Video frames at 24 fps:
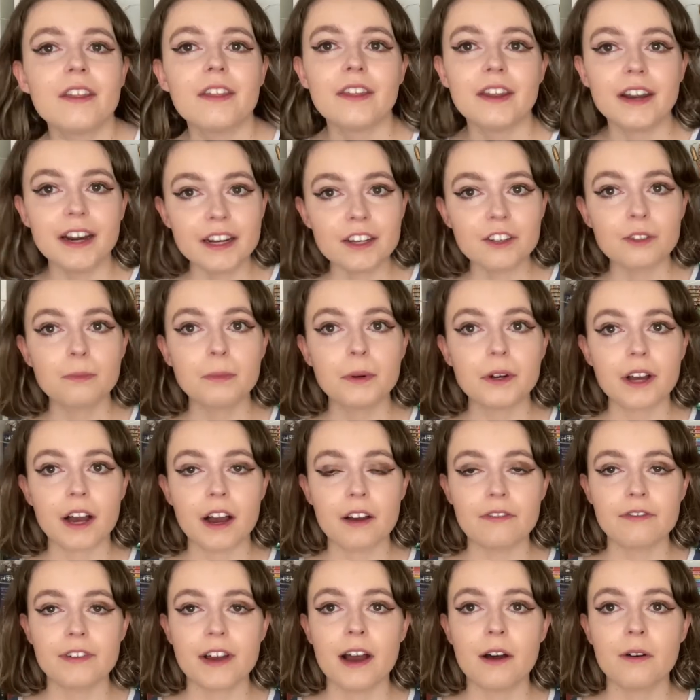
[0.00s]
The next book I
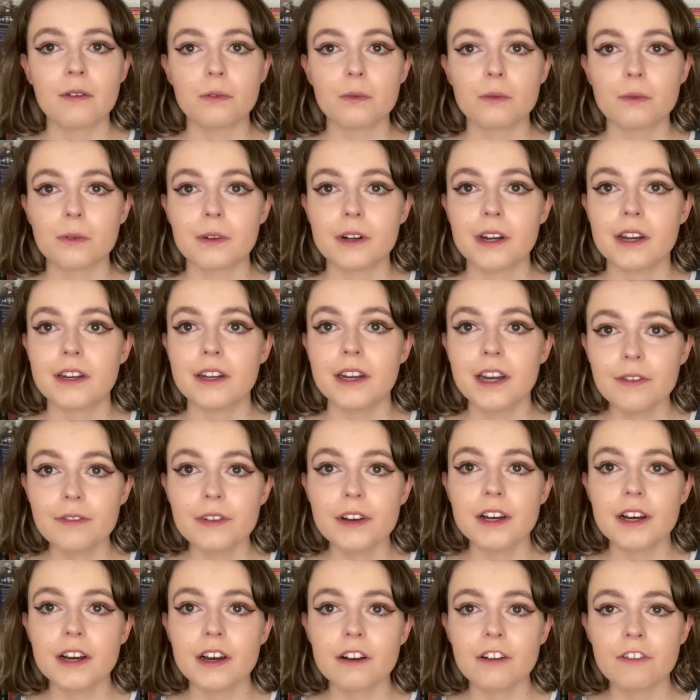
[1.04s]
found was one I'd never
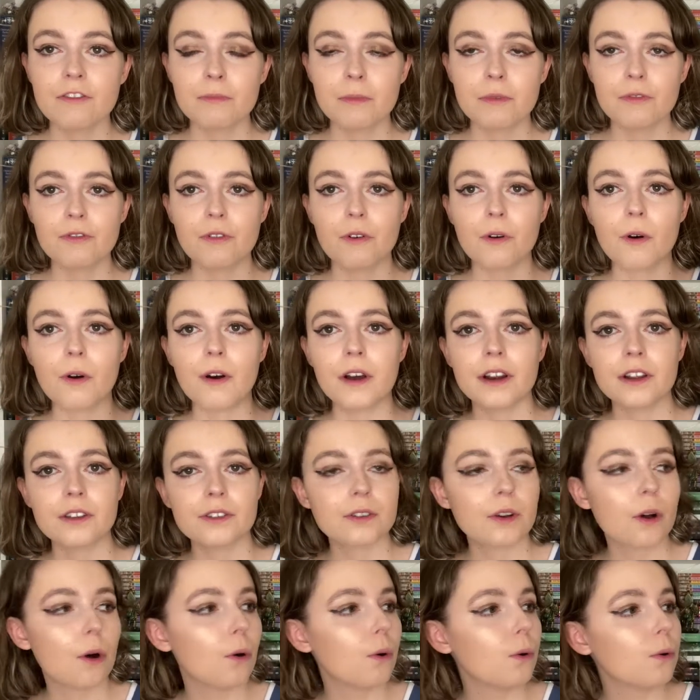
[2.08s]
heard of before and it's
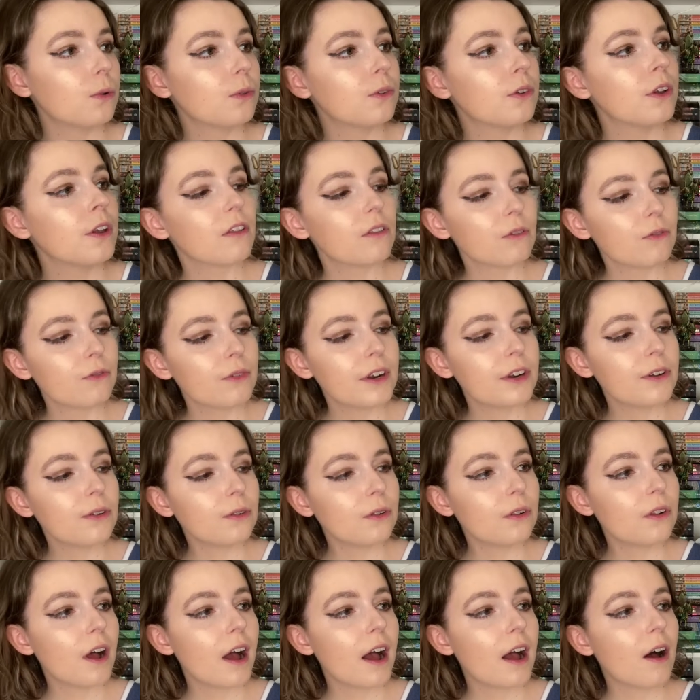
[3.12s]
called The
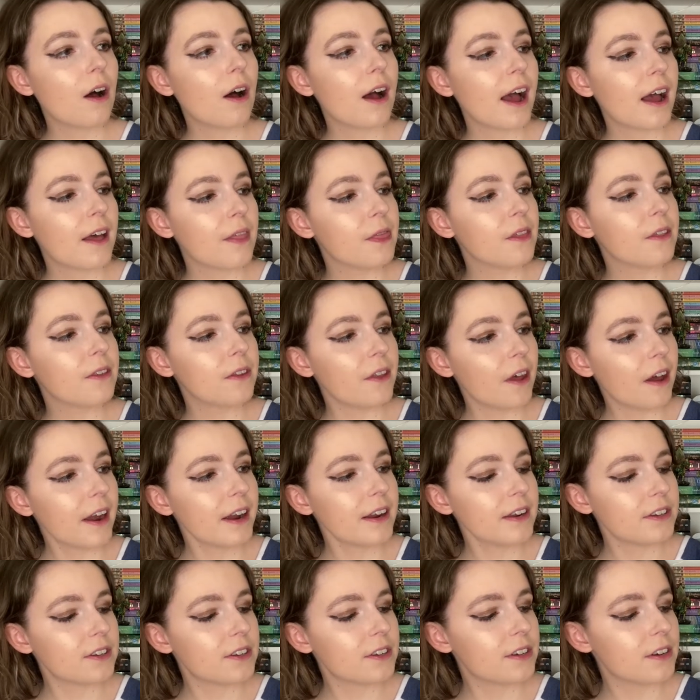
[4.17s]
Riddle and the
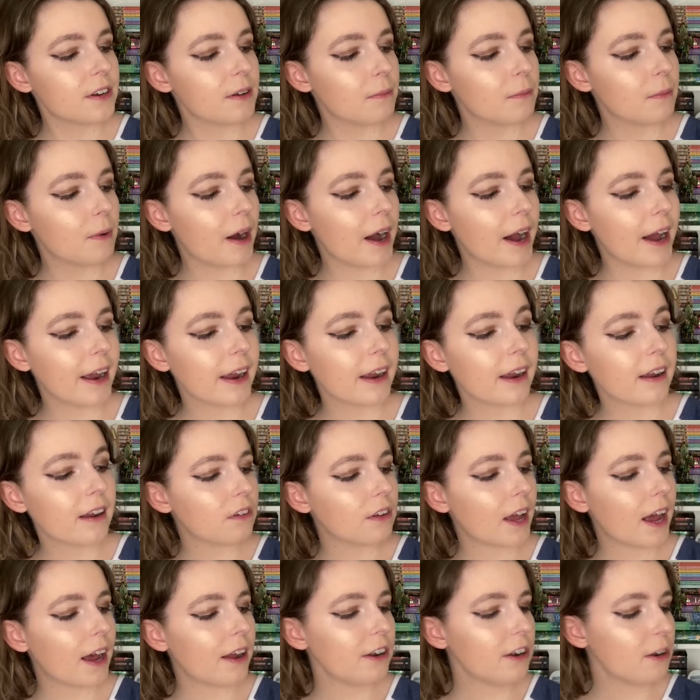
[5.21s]
Knight by,
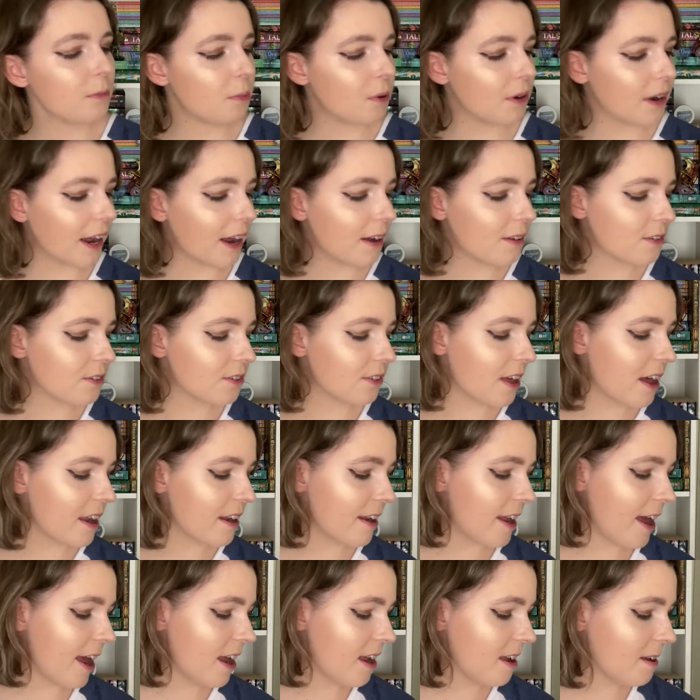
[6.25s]
how do you pronounce that
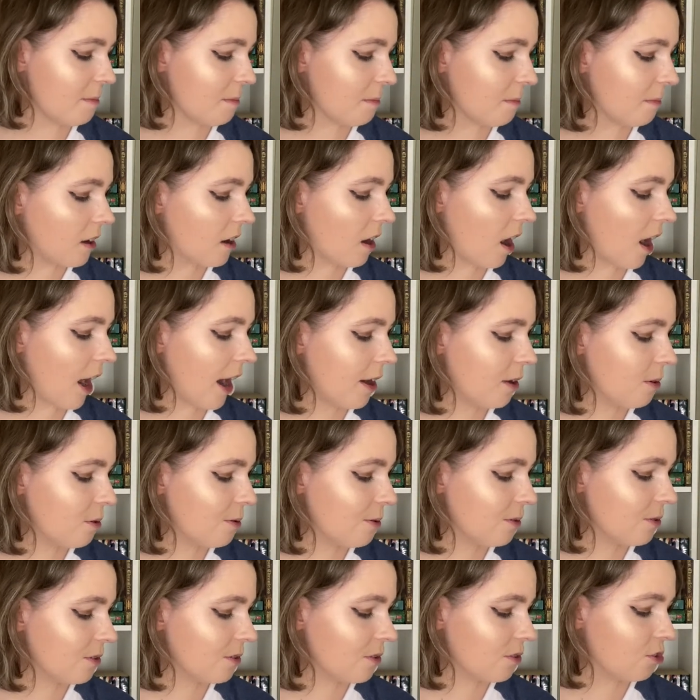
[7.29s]
name?
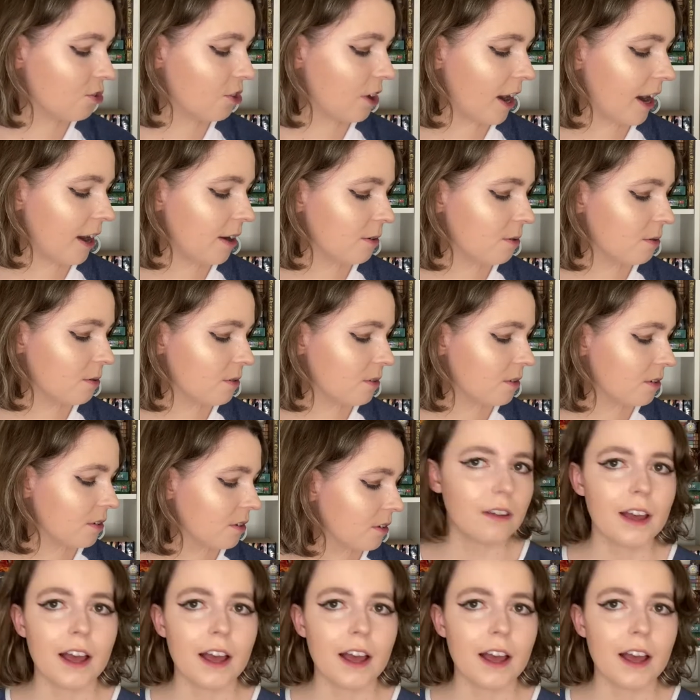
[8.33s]
Giles? Giles?